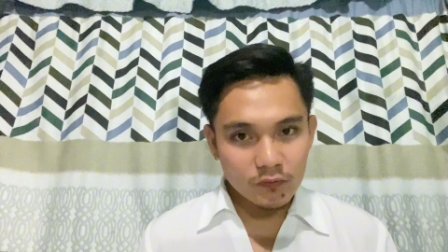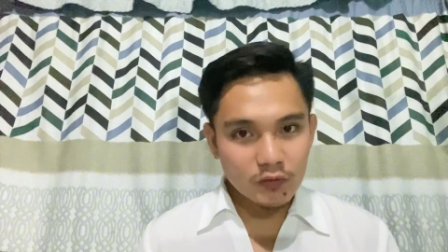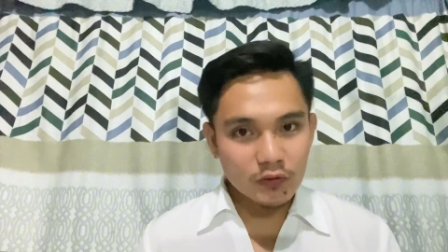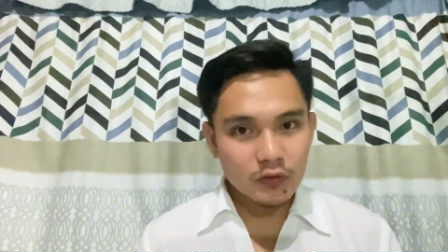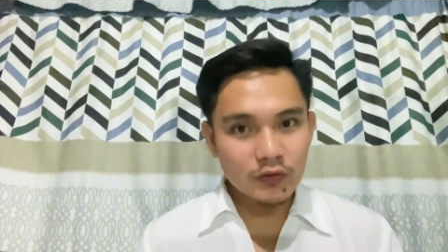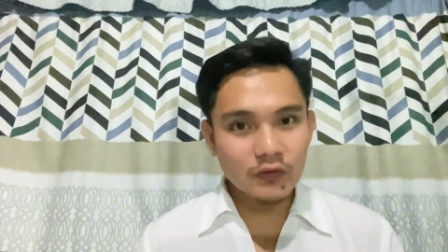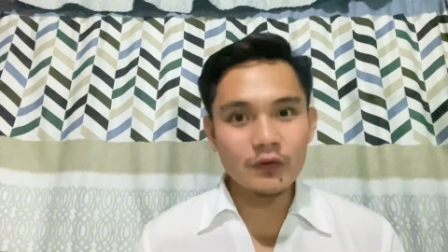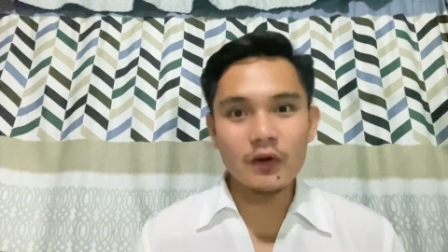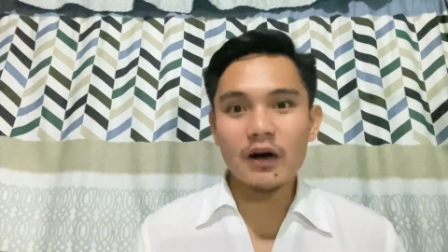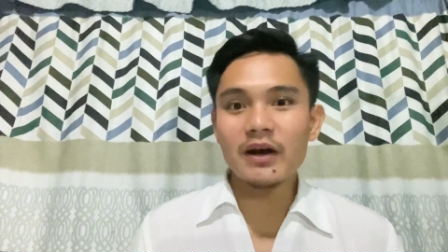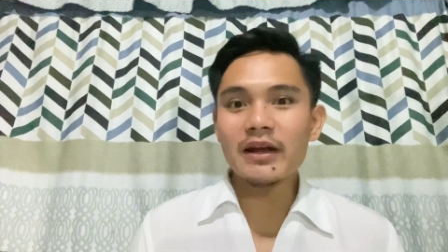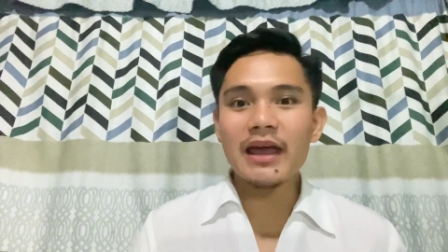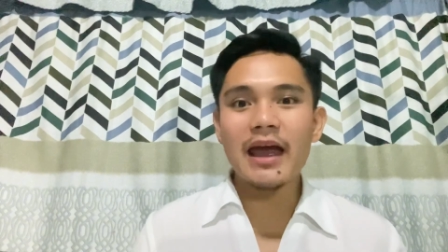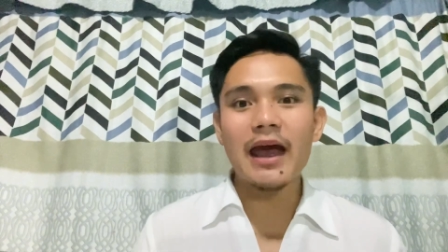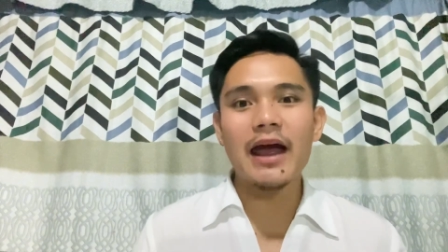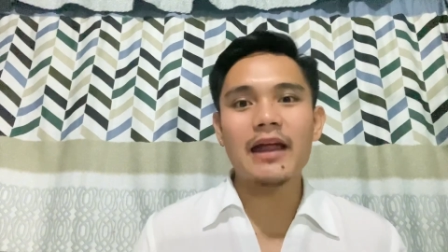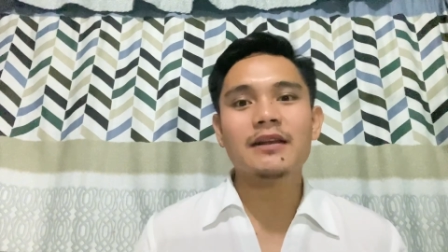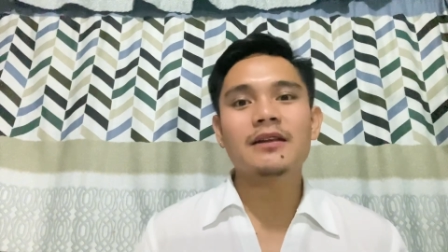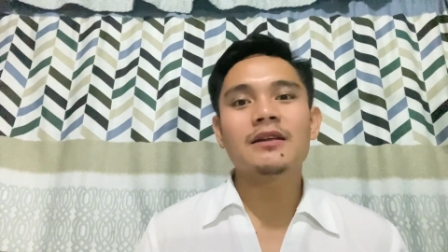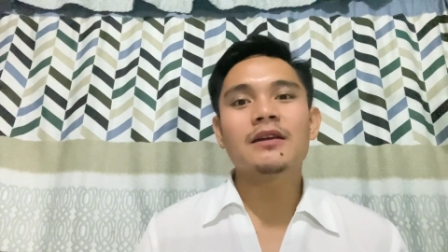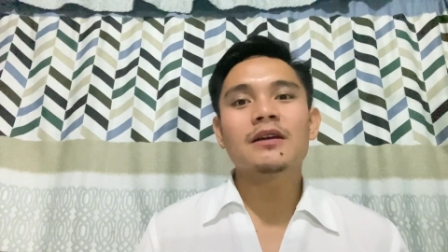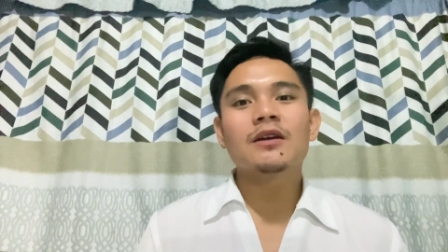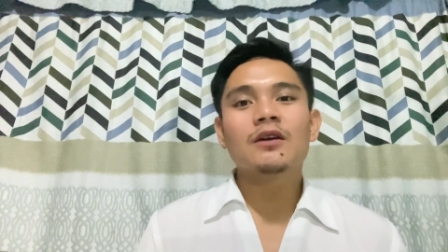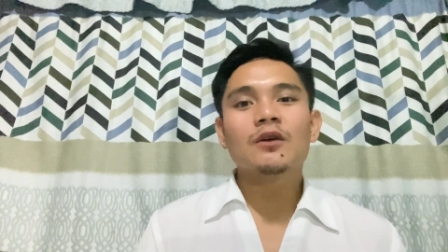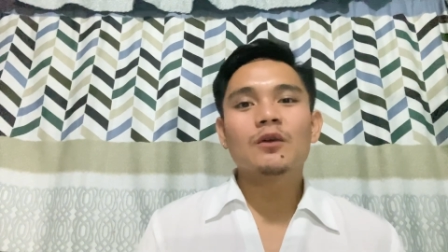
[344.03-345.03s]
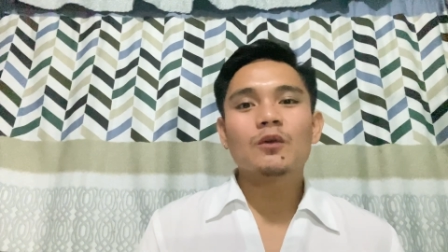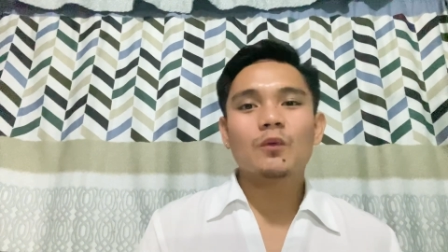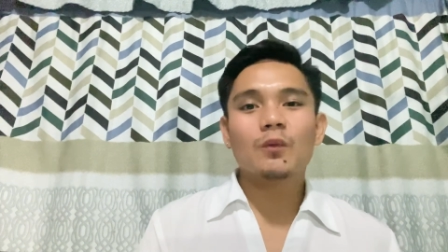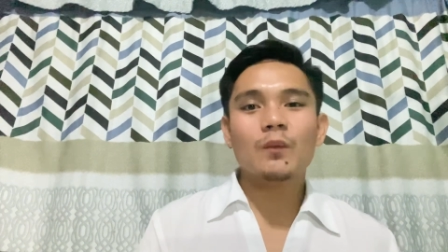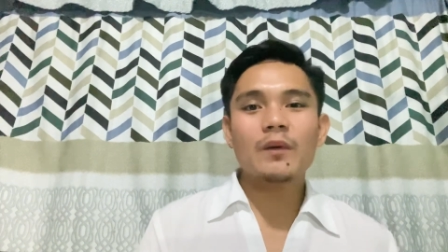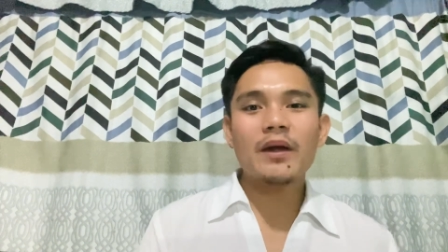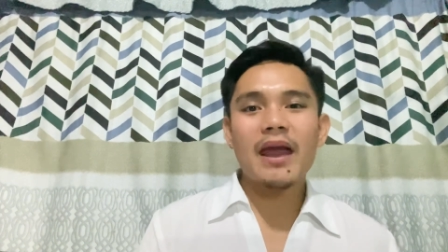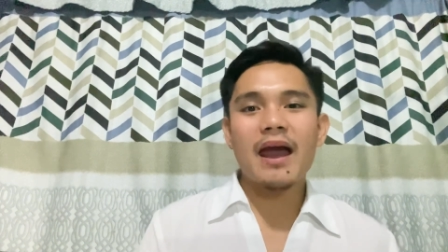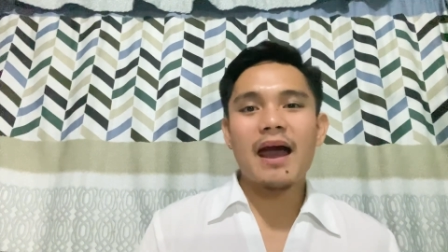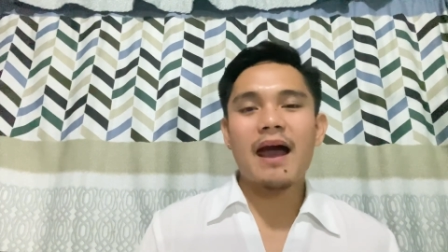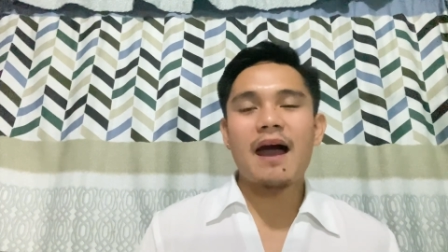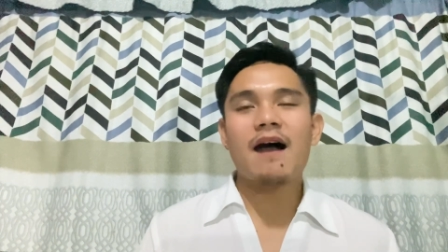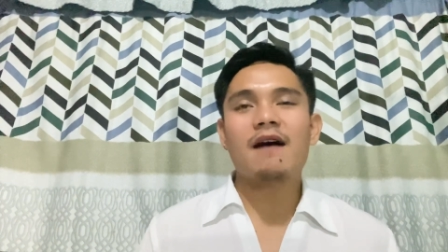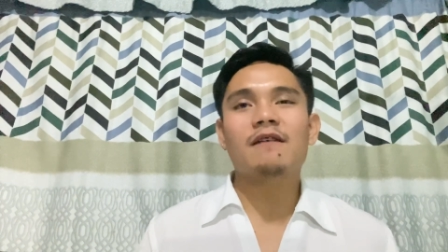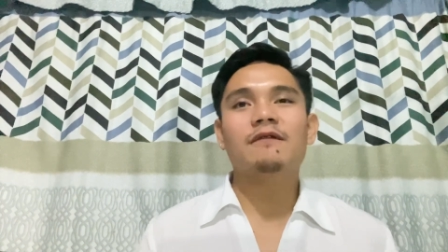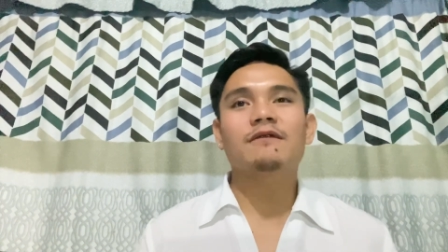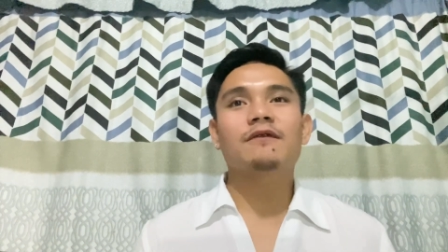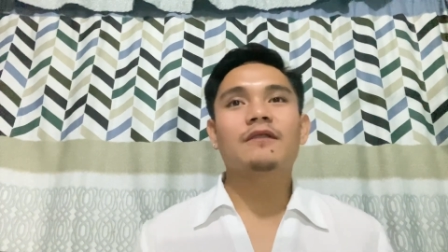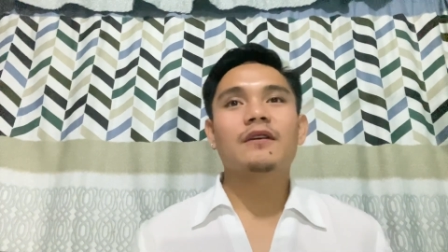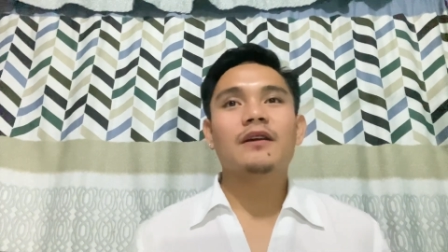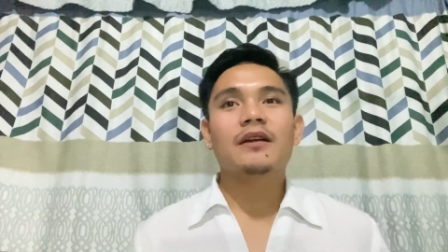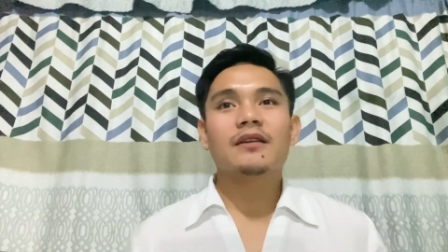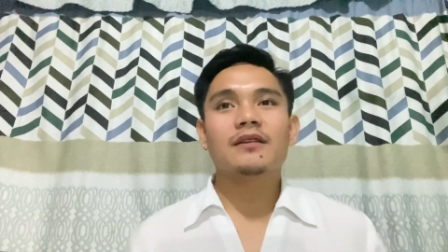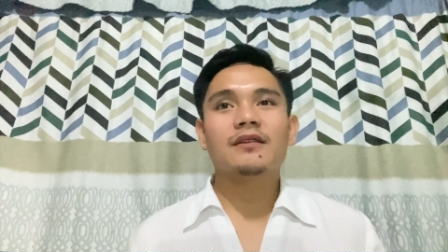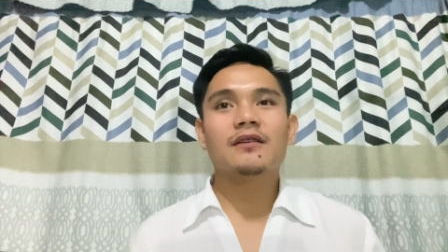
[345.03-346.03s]
So again, we have
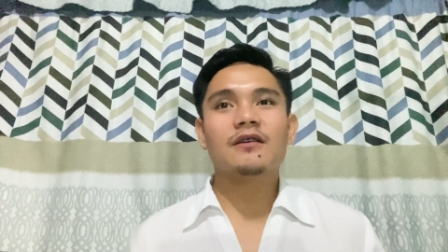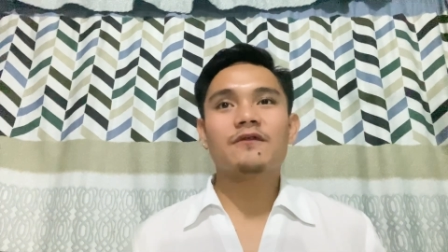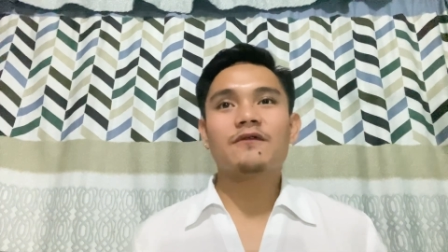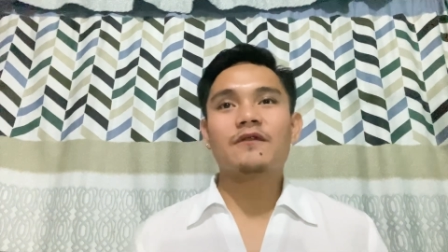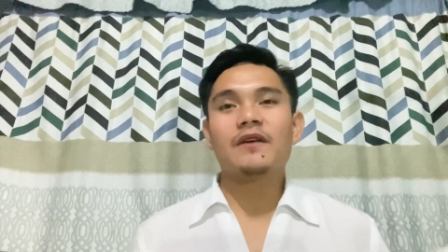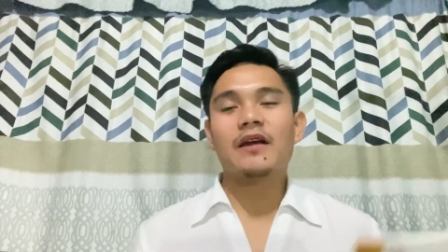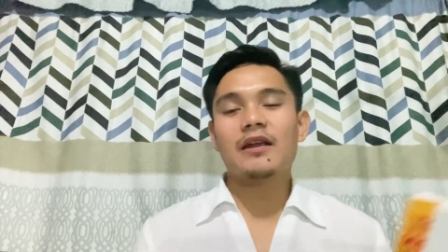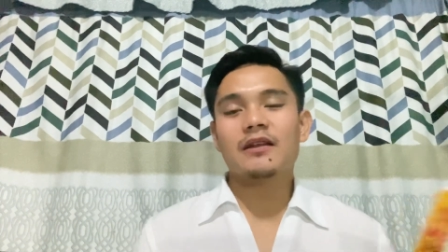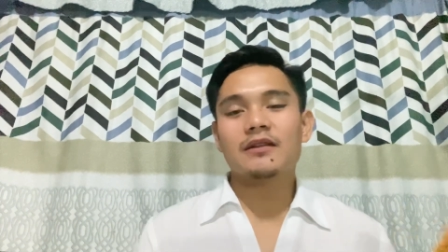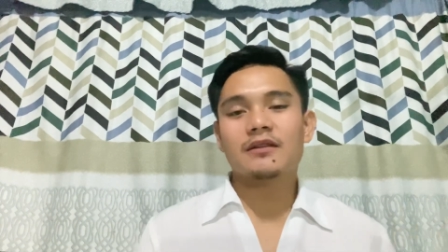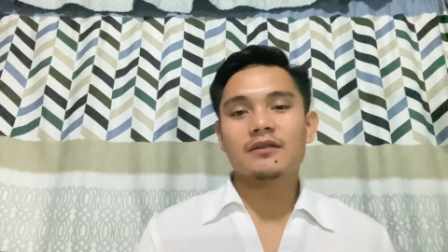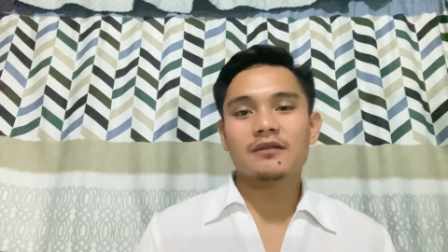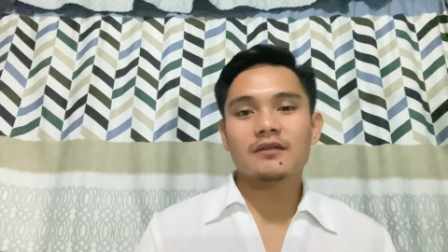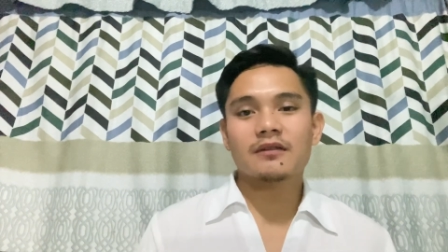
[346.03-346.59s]
different